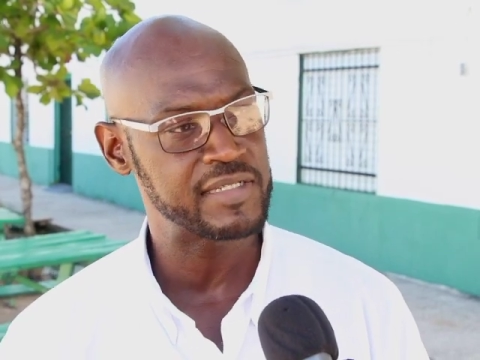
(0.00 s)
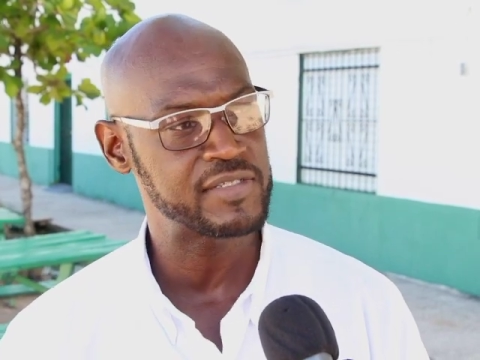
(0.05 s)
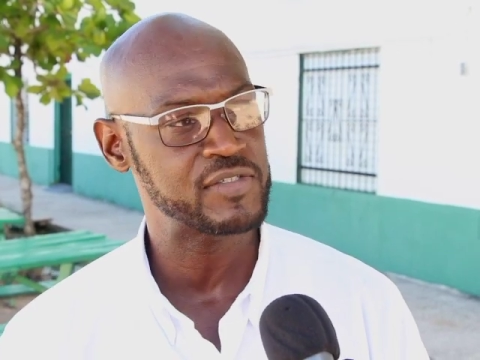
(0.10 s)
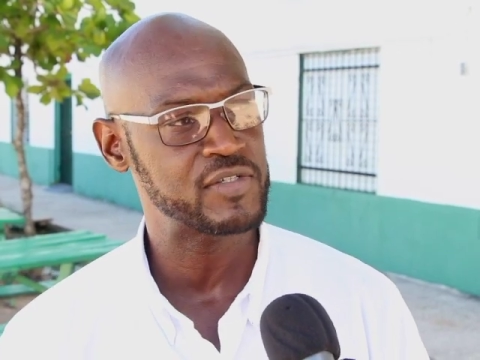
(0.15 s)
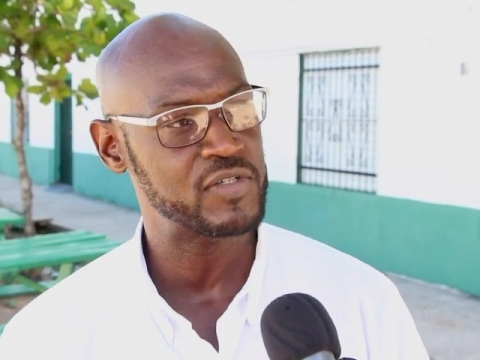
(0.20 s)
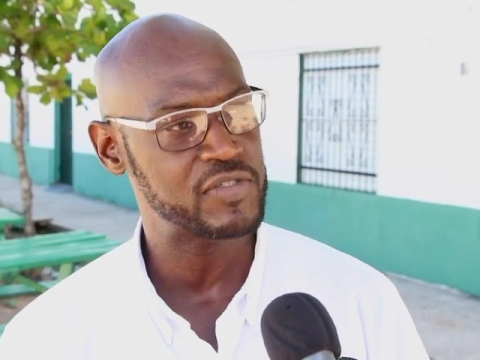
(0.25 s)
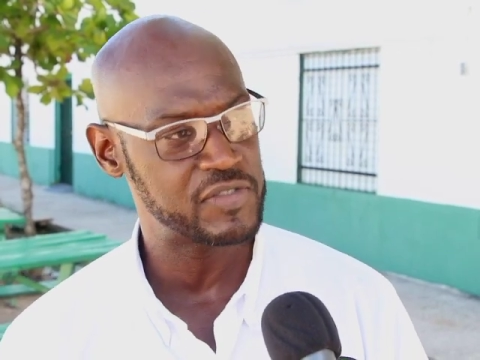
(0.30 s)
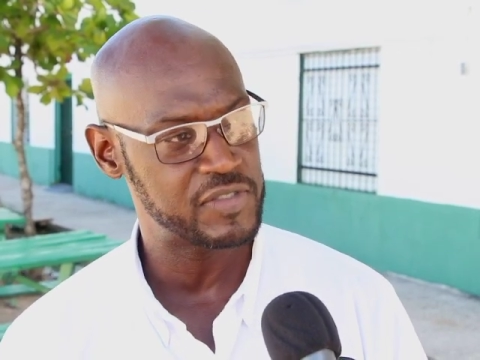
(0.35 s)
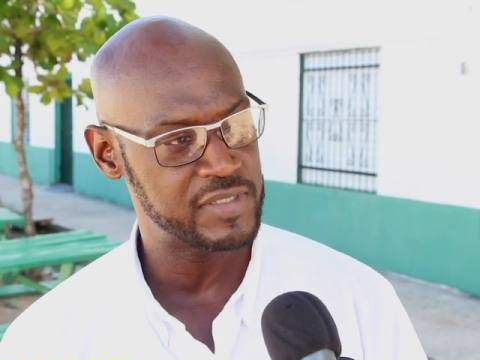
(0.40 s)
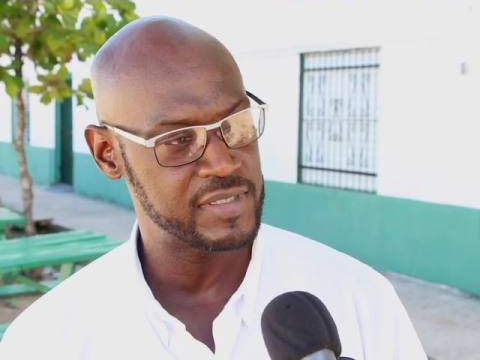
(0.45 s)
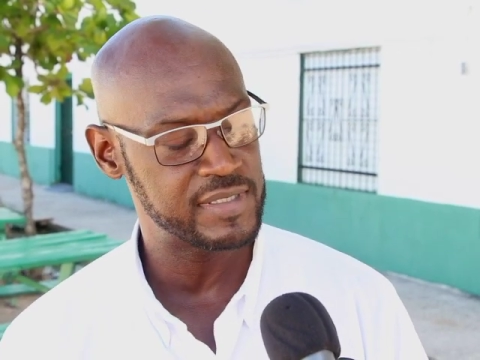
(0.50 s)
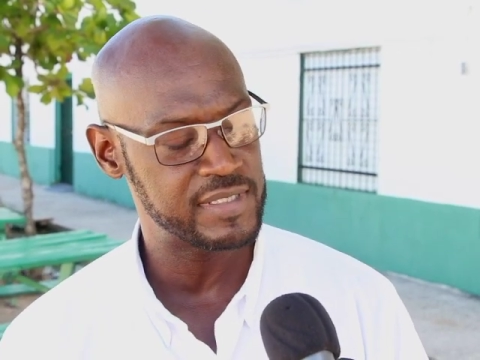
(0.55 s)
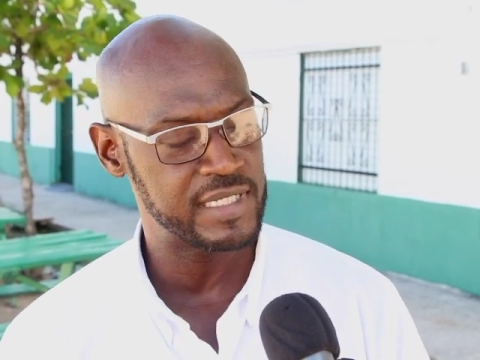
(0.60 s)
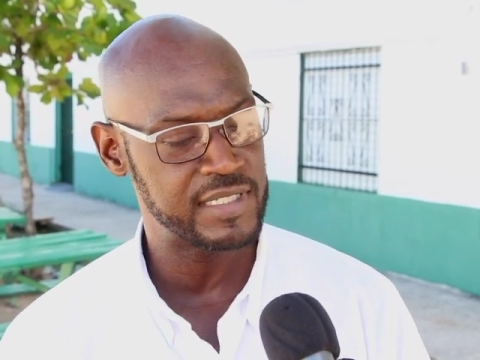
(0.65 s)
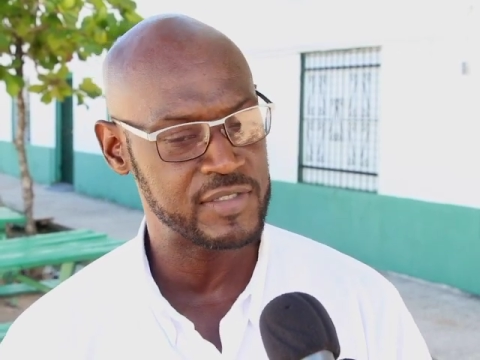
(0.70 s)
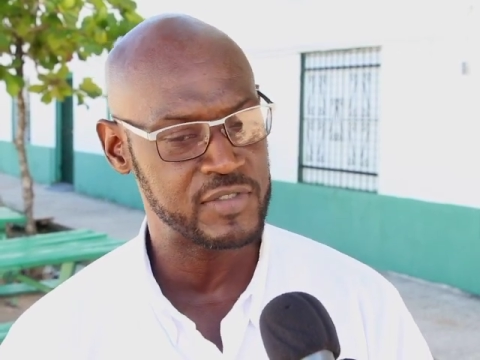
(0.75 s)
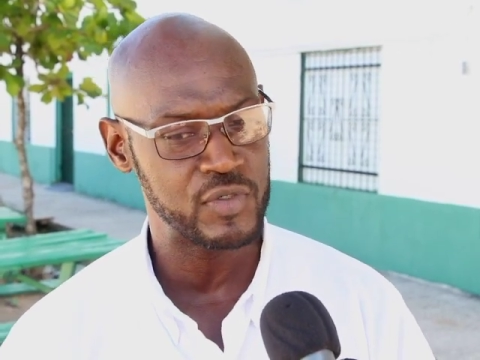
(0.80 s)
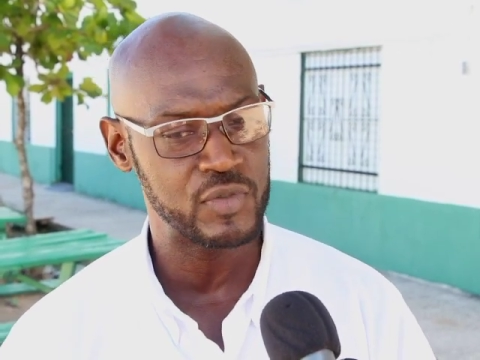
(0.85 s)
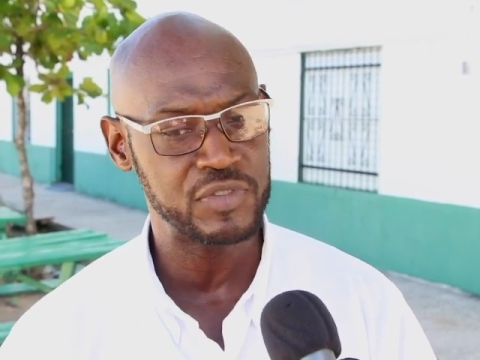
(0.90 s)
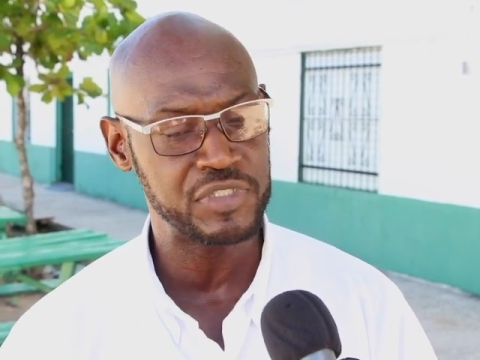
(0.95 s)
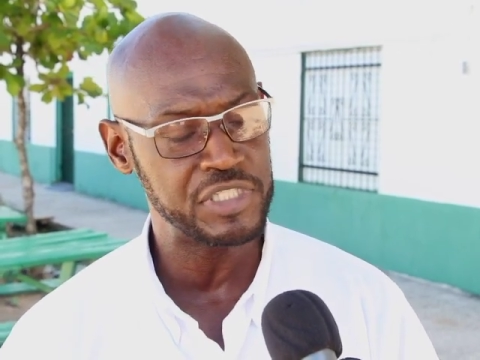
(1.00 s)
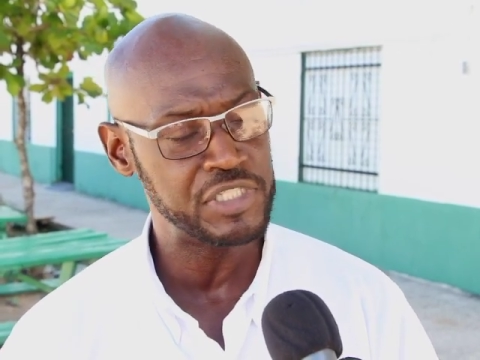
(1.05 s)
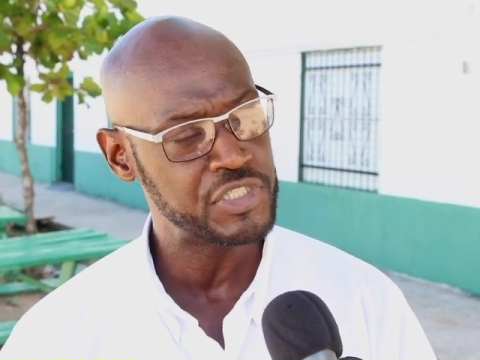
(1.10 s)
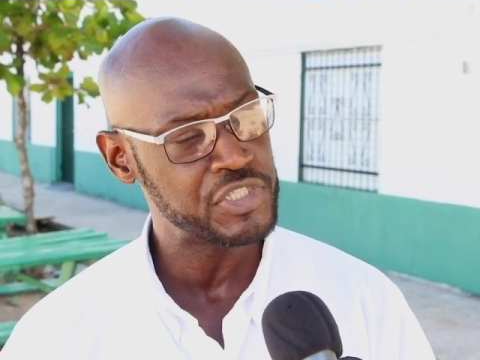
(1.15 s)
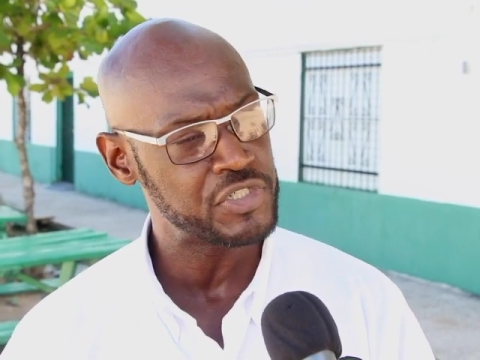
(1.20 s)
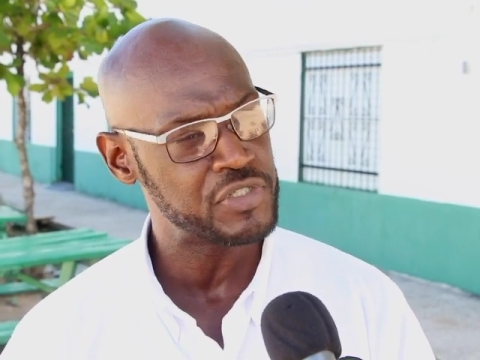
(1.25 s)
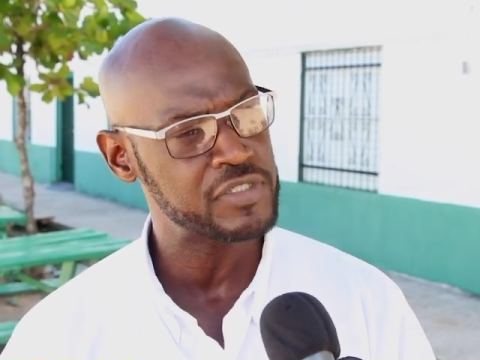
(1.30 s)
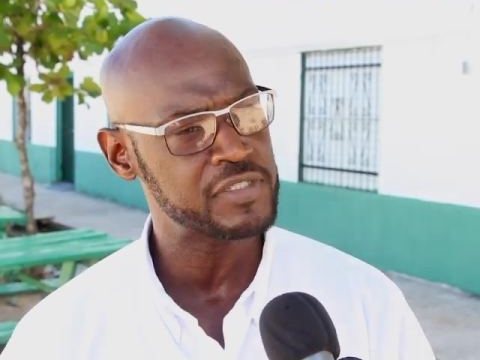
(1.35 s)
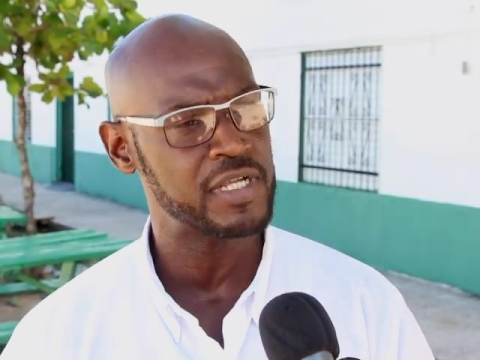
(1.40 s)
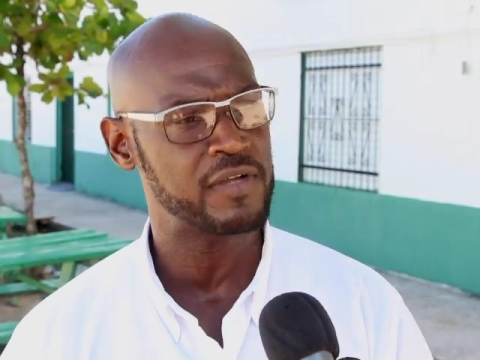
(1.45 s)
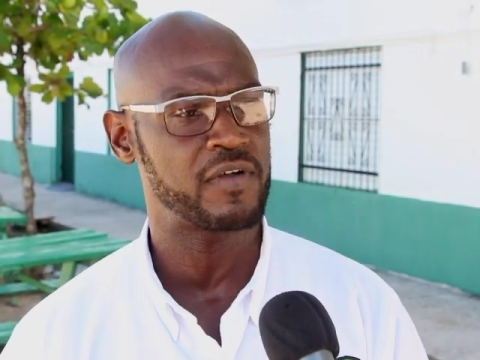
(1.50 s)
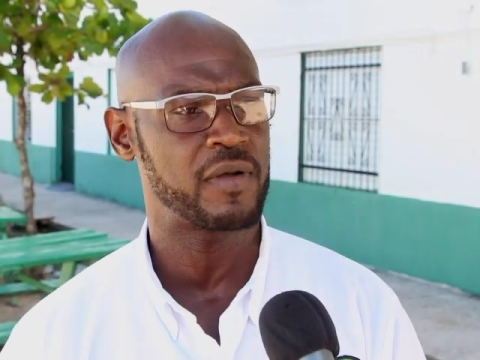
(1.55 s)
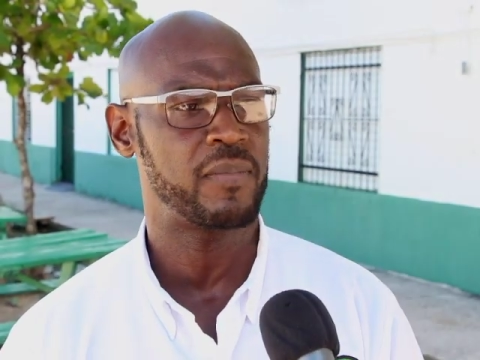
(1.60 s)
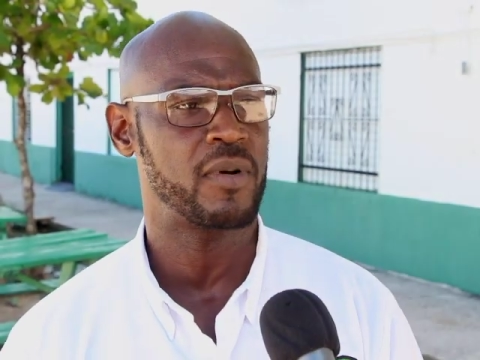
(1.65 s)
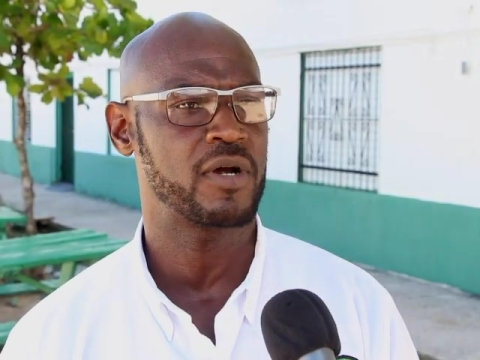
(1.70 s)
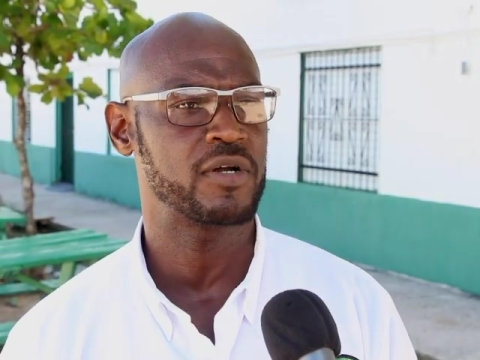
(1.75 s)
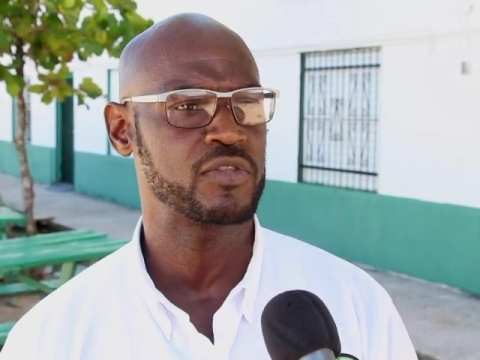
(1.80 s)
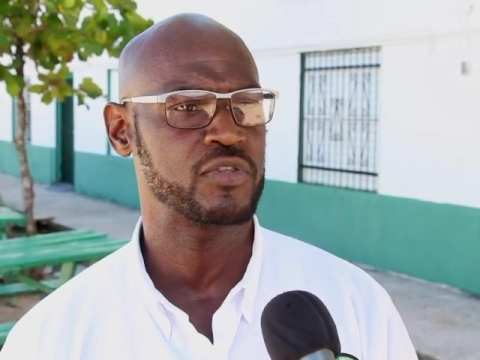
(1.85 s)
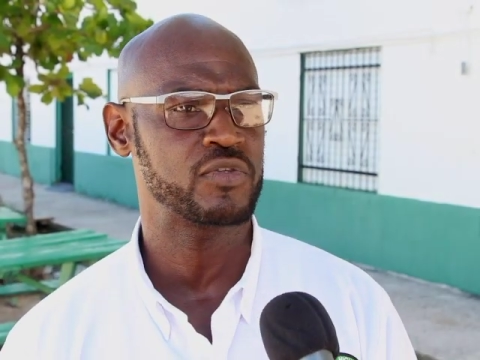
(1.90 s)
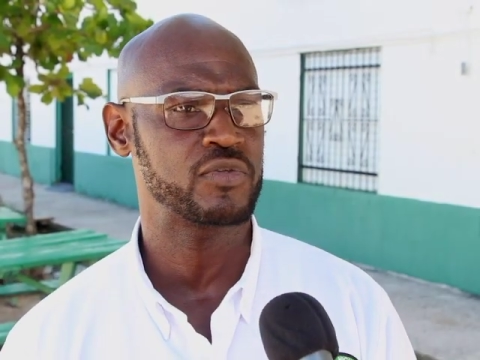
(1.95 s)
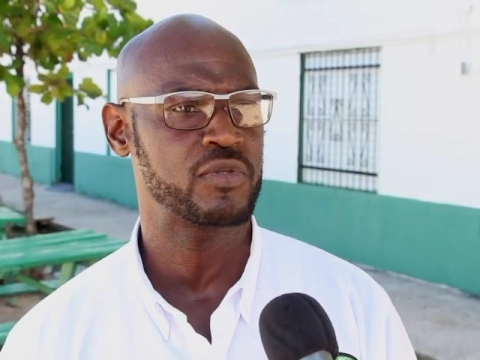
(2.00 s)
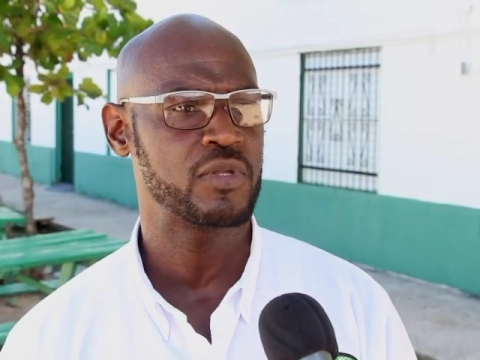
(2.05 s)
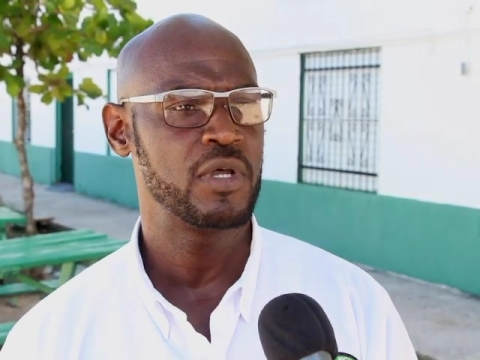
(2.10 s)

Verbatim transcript: discusses. And so teachers have a part